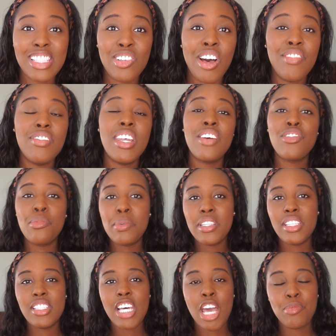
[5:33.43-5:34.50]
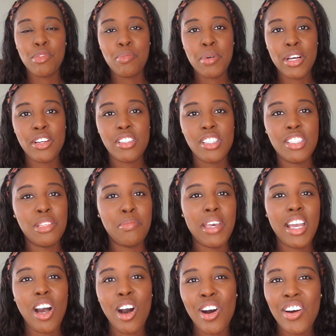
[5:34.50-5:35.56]
So I've never been the type of person to
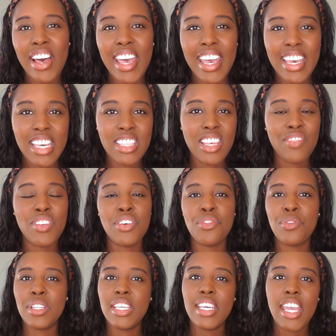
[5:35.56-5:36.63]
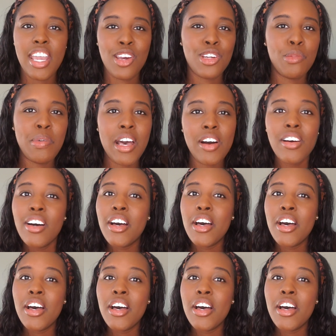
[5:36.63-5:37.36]
make all A's. I've never really cared about